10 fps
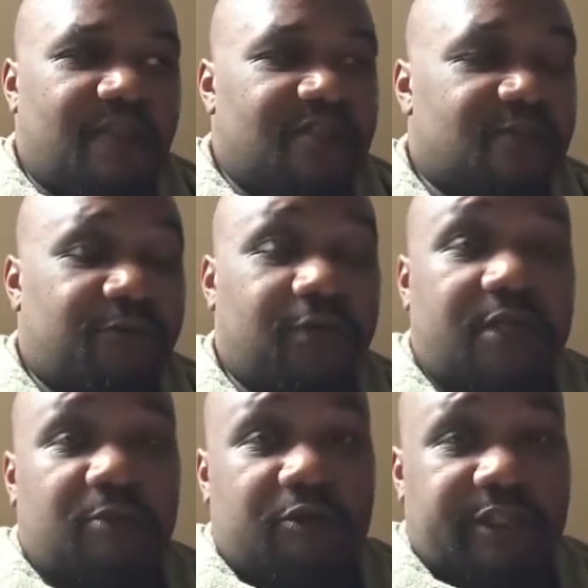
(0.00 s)
It's a
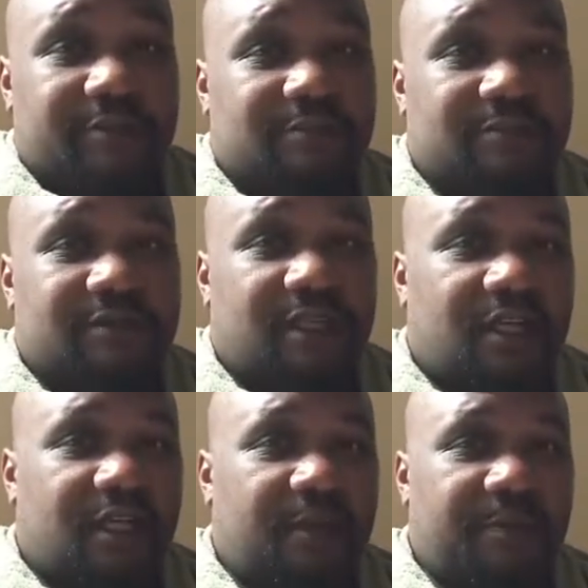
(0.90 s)
funny movie.
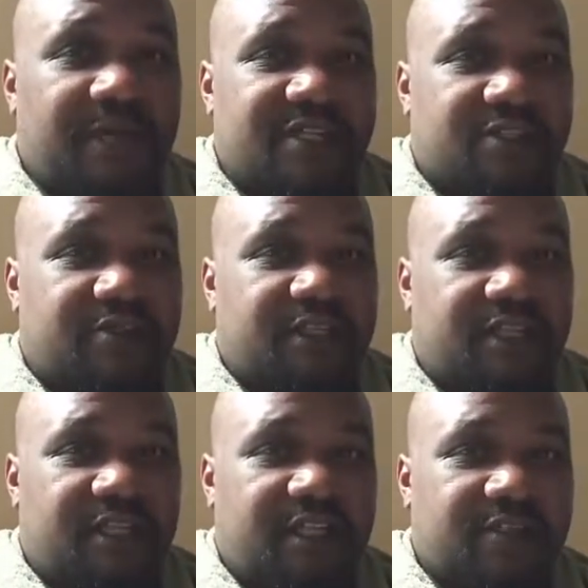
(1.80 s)

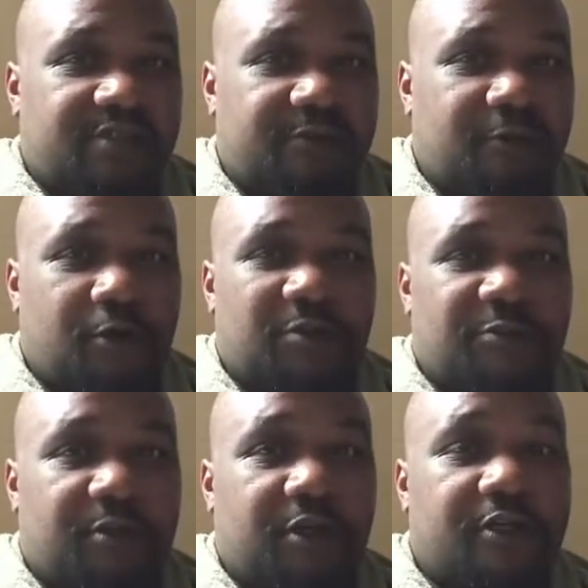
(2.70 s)
Basically, it's a form
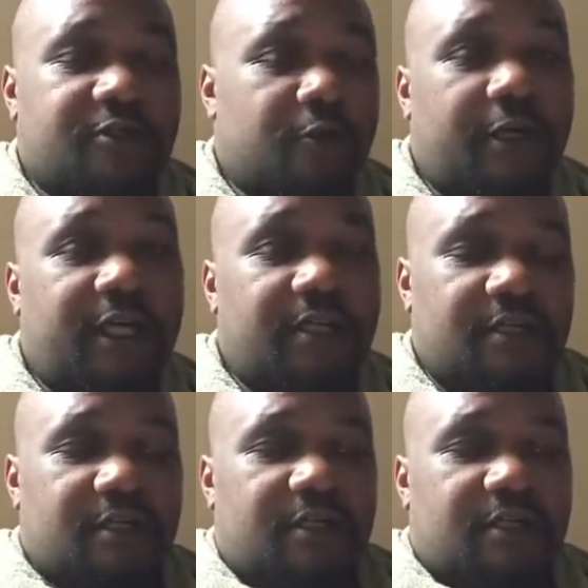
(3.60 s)
of purgatory.
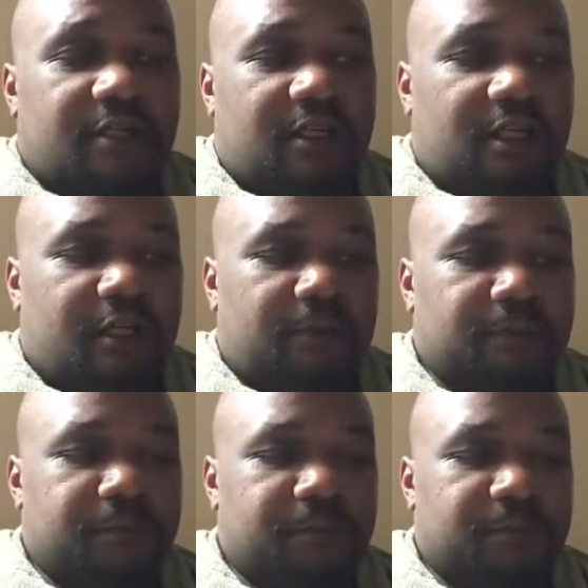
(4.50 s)

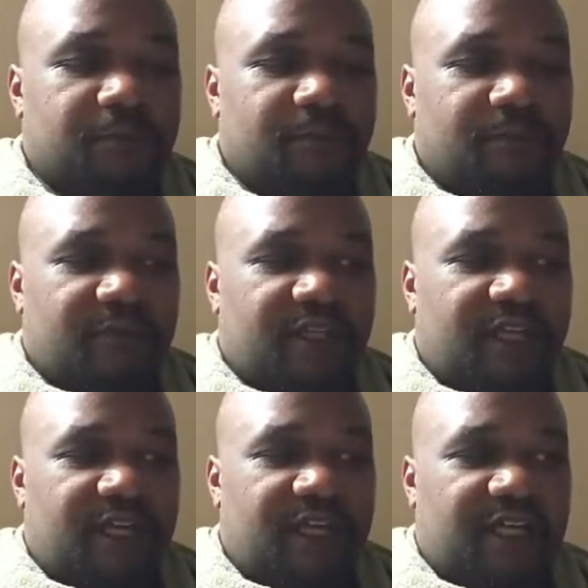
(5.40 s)

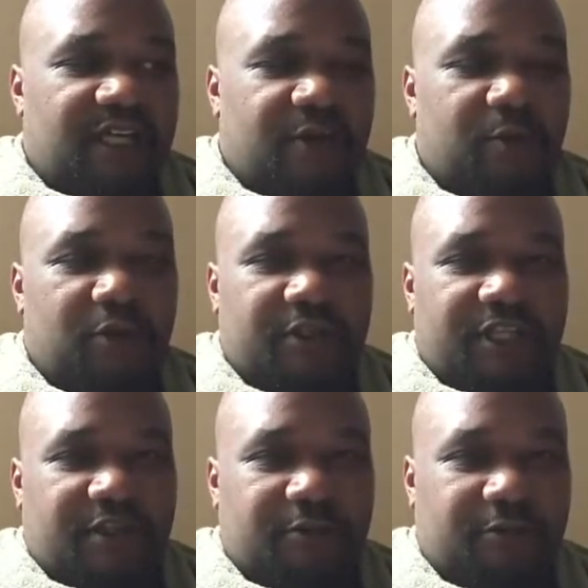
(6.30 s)
And I won't
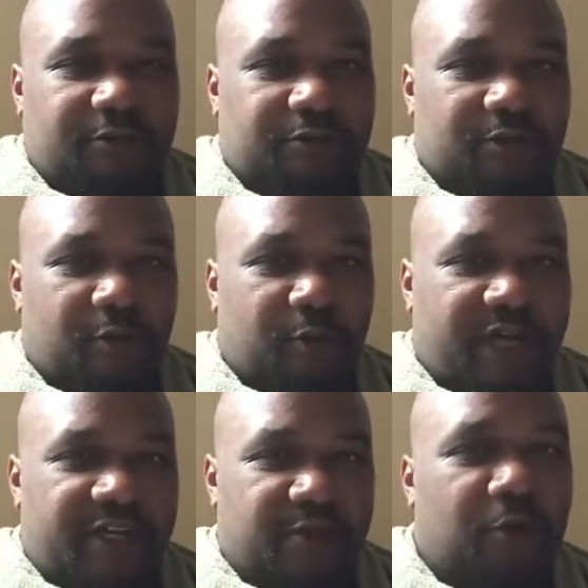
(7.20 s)
give
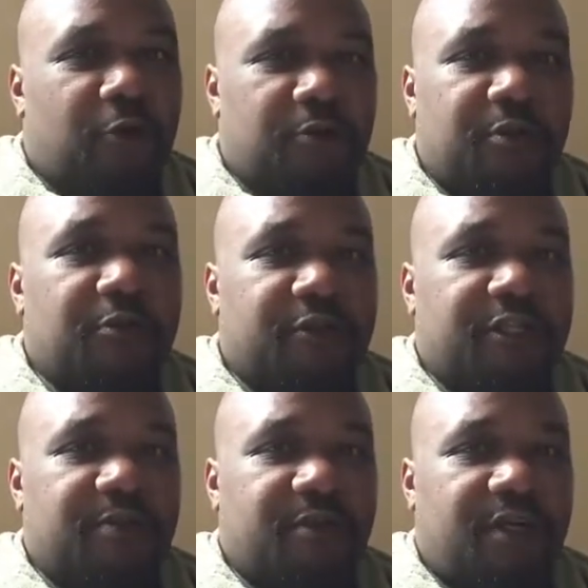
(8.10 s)
away the whole
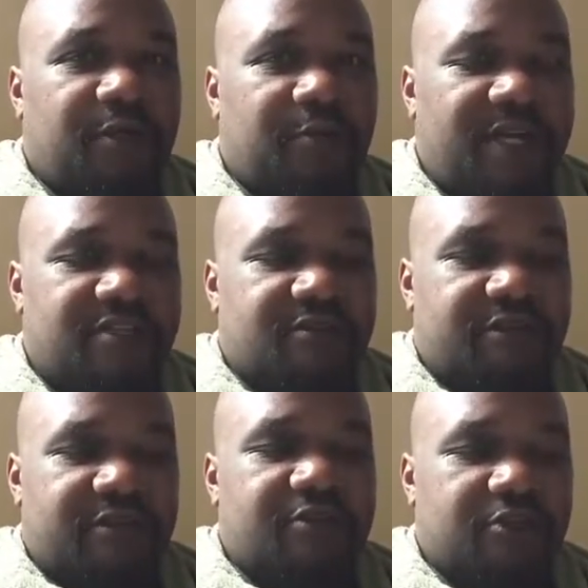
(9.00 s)
movie, but
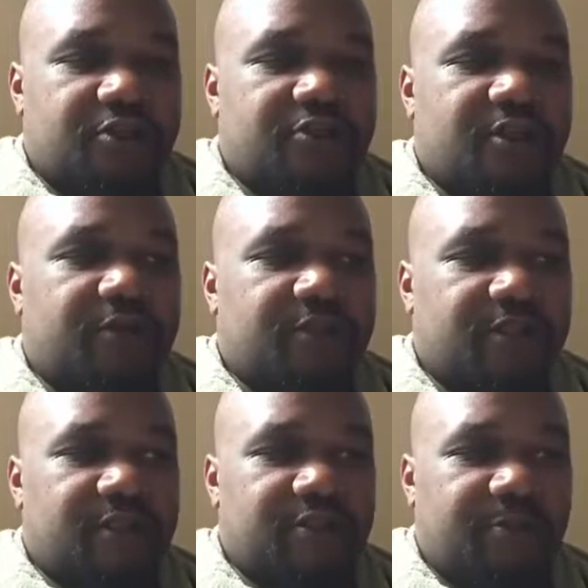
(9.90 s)
basically the gist of
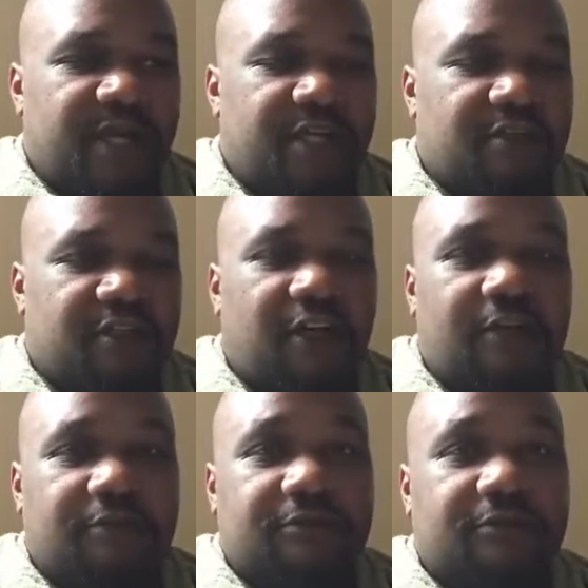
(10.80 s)
it is about
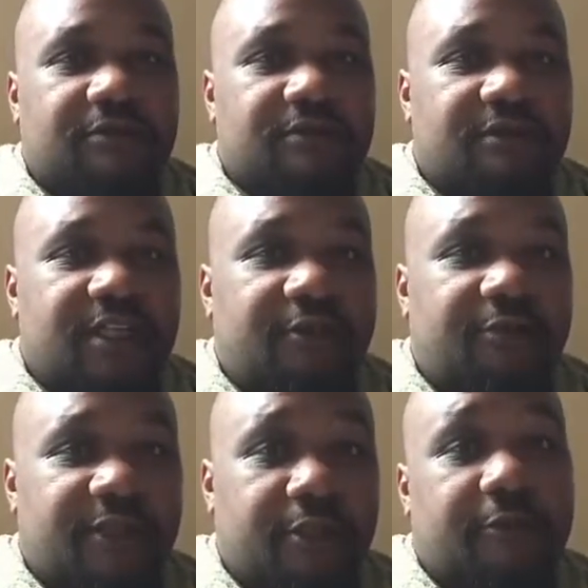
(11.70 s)
love and
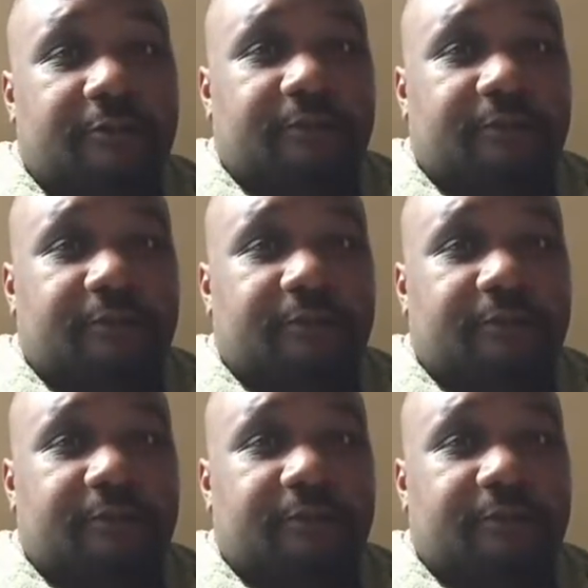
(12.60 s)
fear,